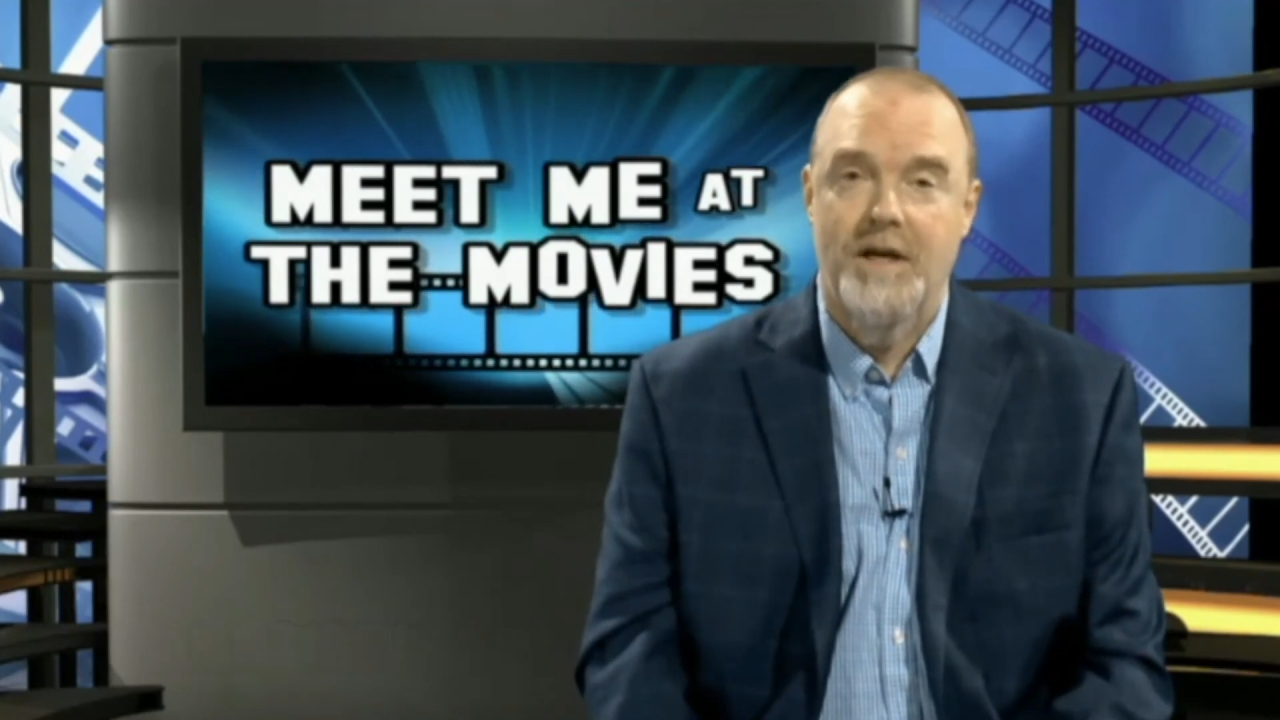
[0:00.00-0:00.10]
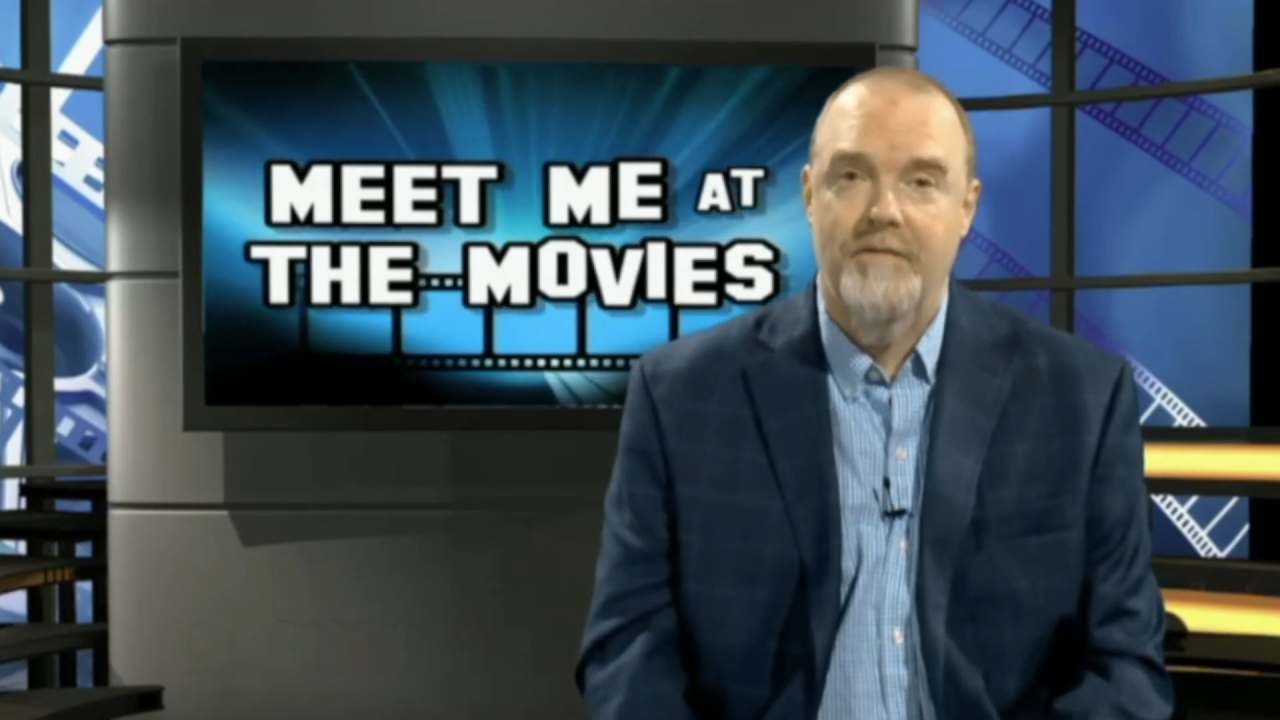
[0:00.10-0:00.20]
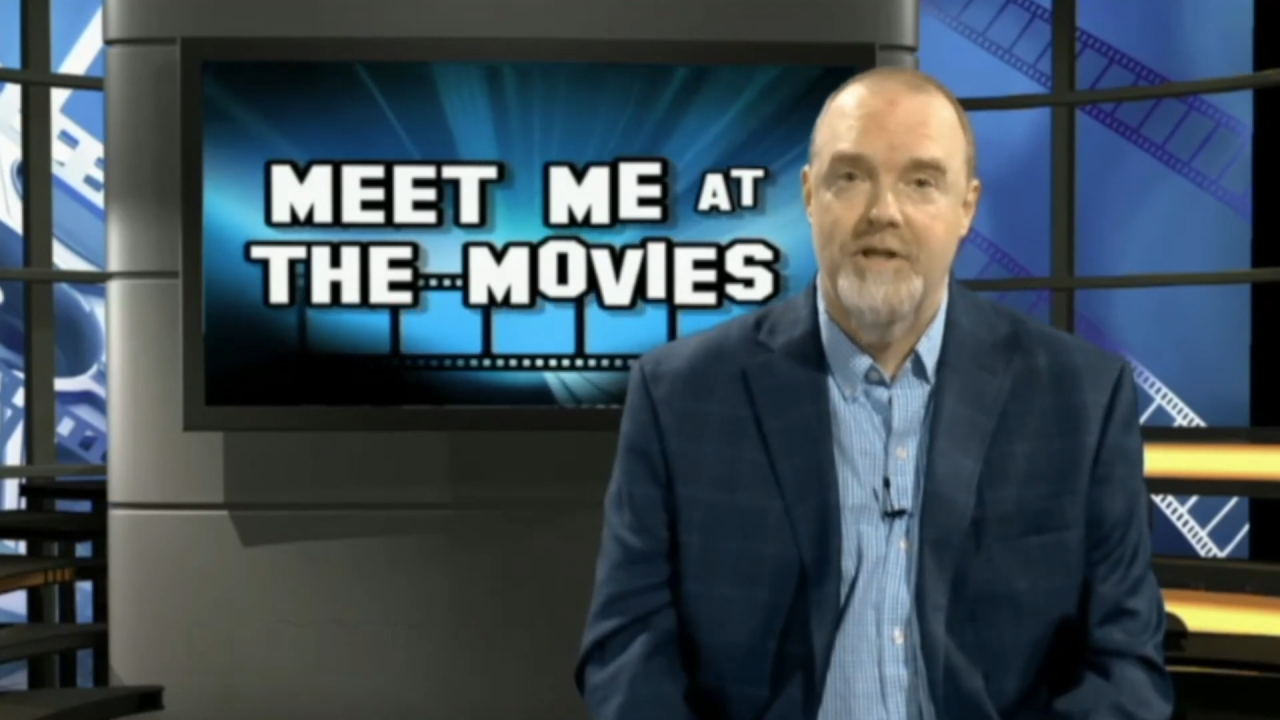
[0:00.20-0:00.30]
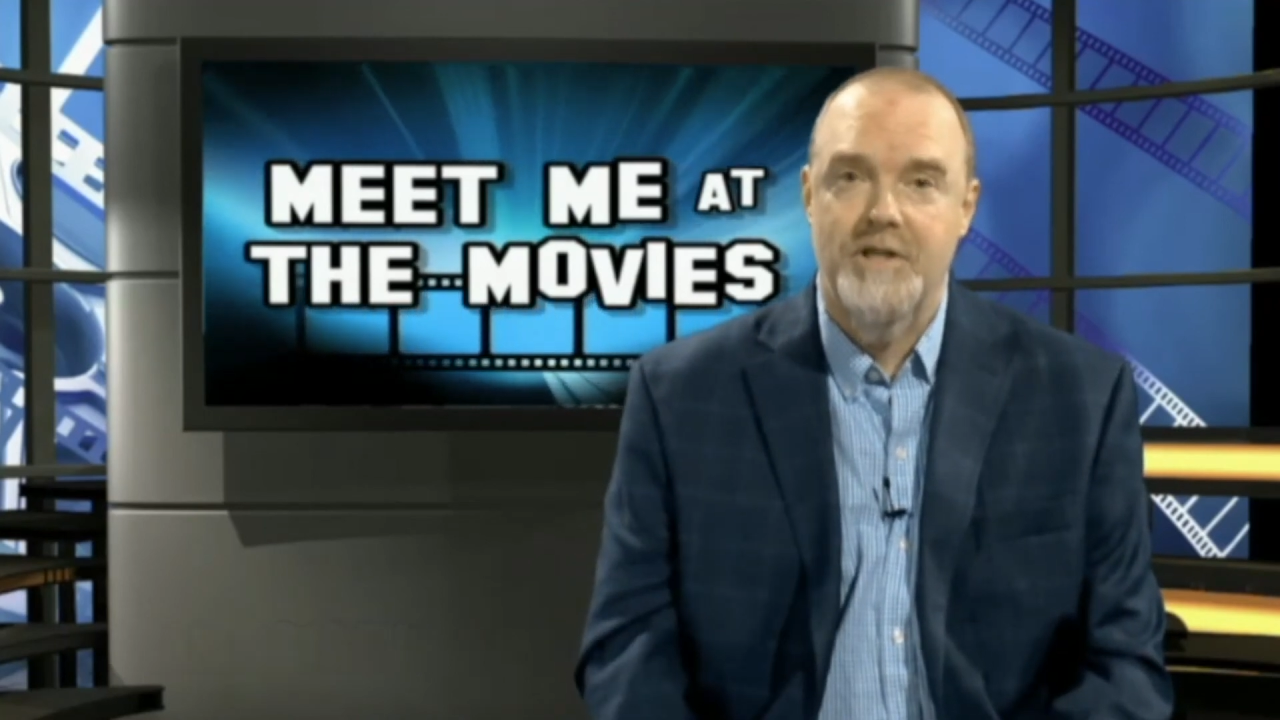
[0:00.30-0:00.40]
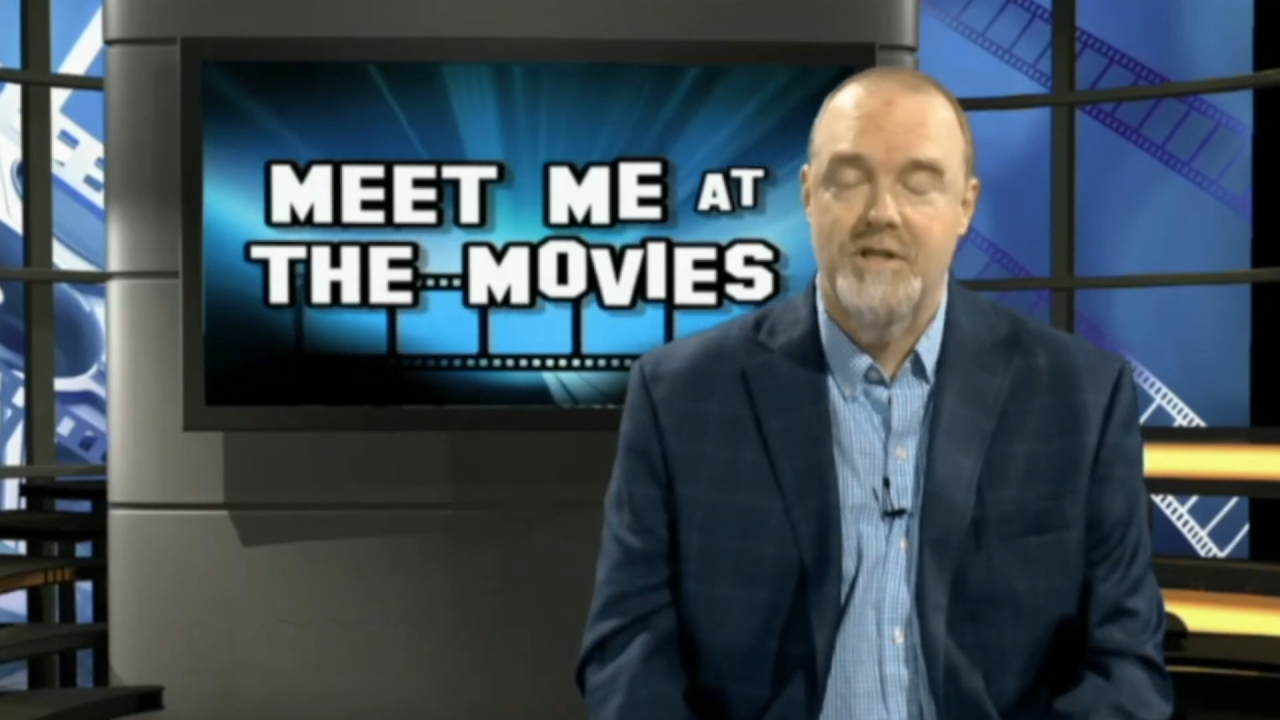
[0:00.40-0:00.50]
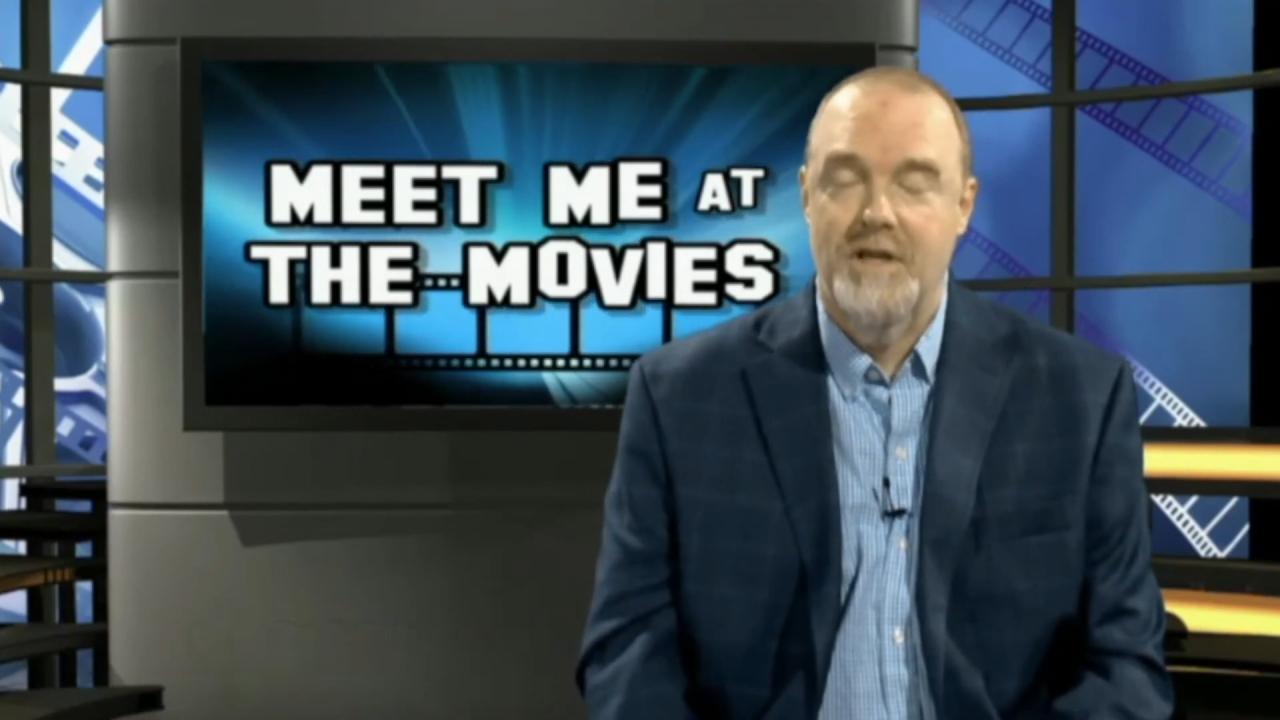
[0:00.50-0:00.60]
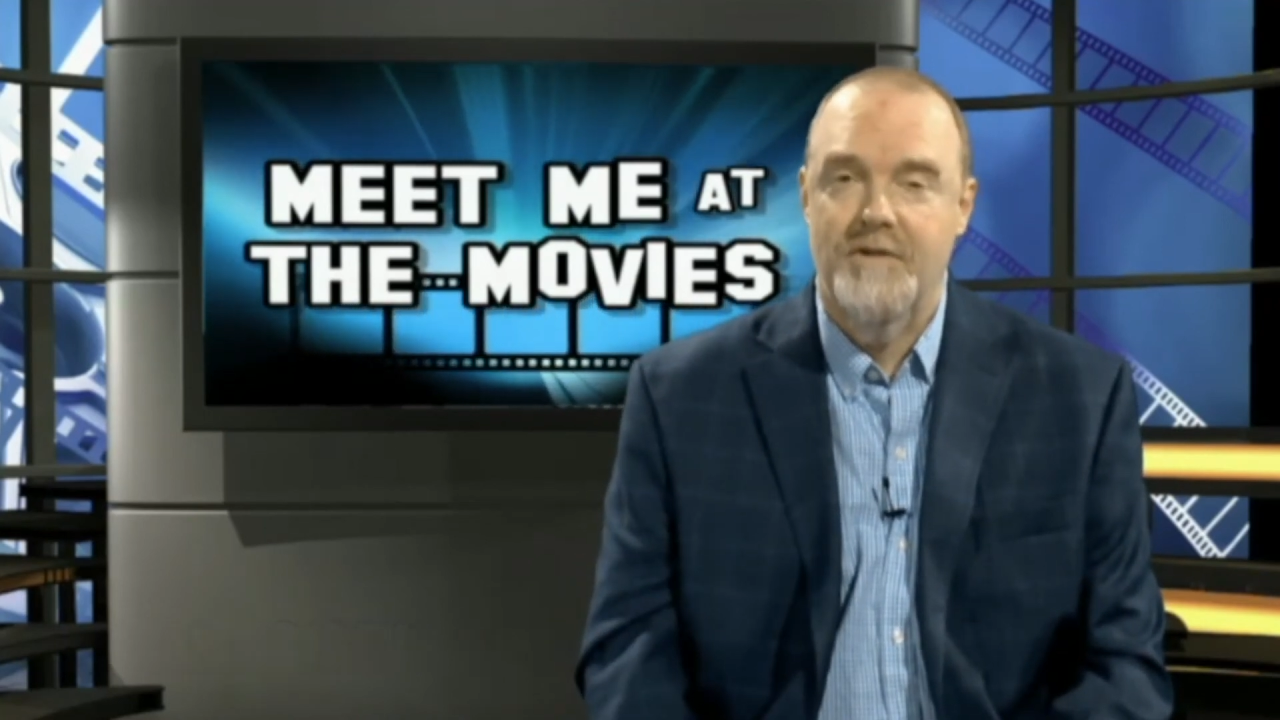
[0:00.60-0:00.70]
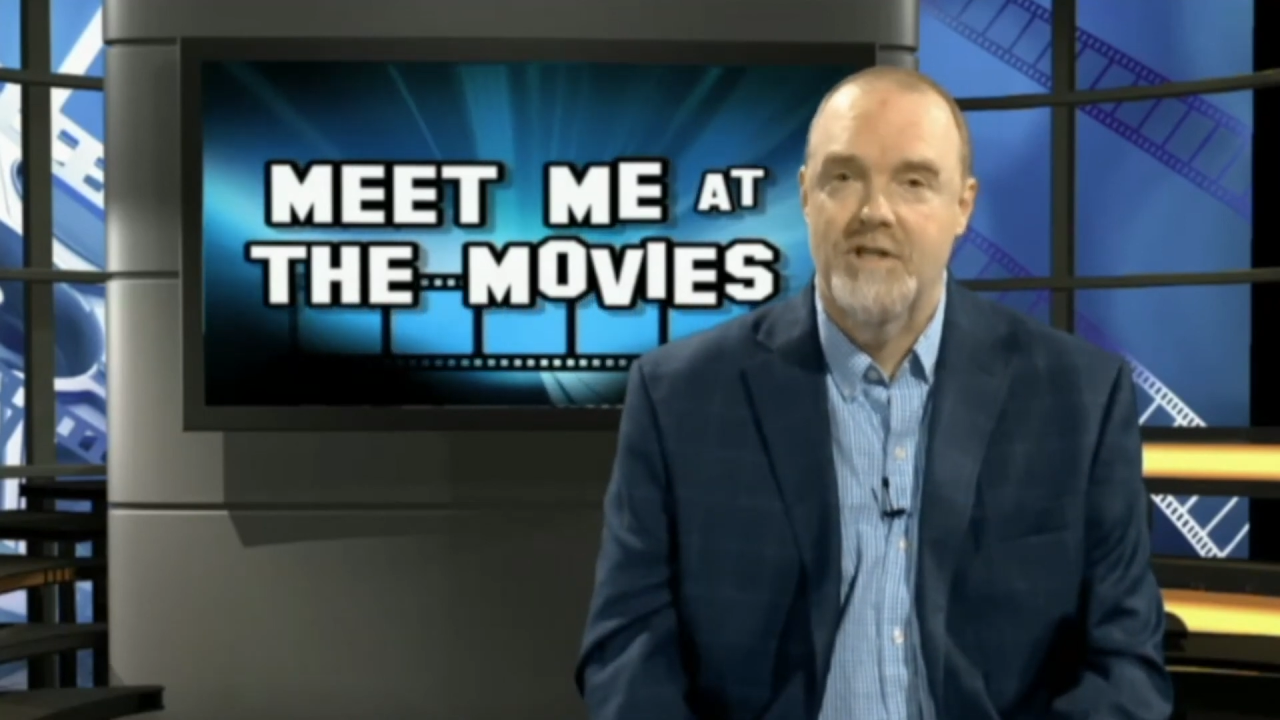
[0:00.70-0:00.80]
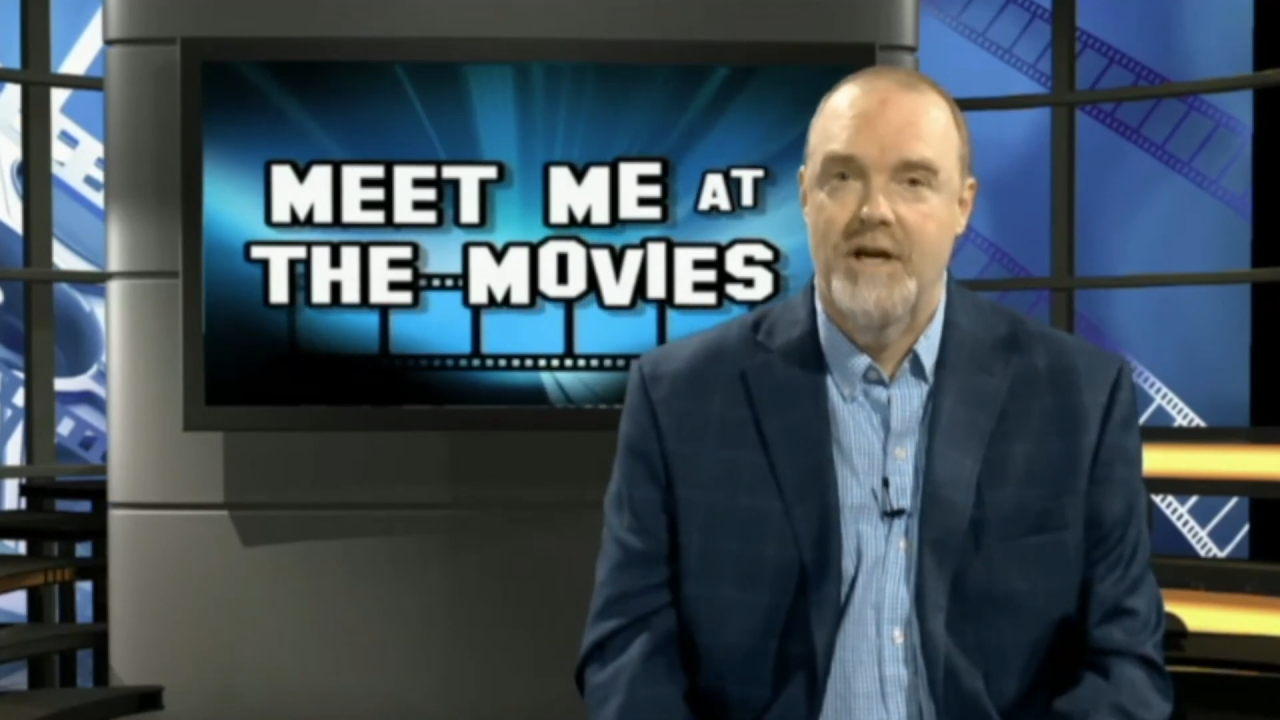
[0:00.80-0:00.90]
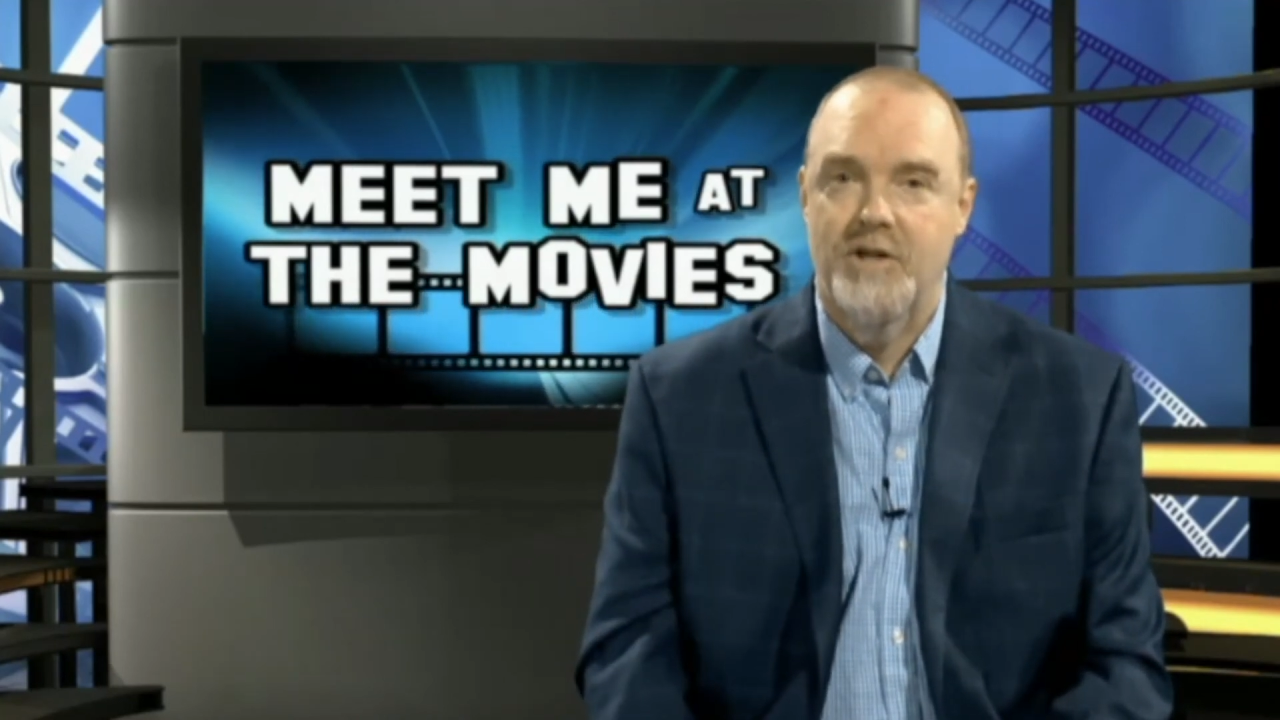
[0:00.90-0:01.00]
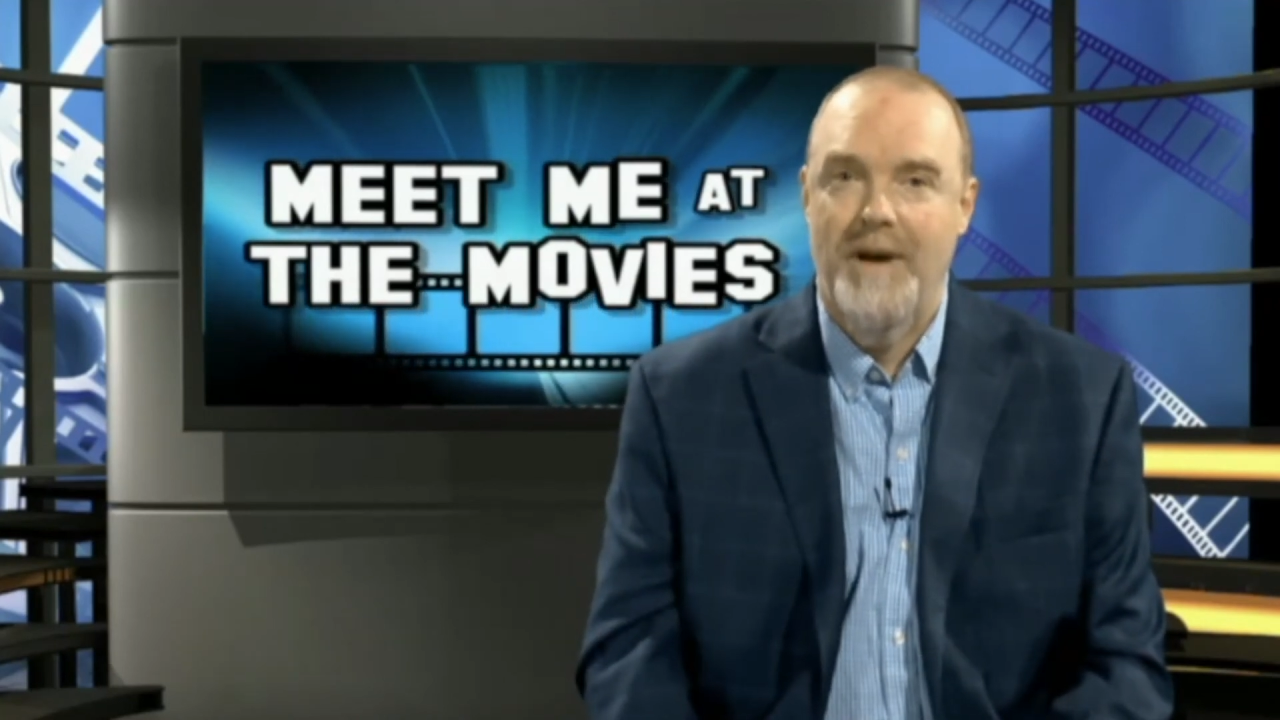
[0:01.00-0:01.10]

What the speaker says: if it's not too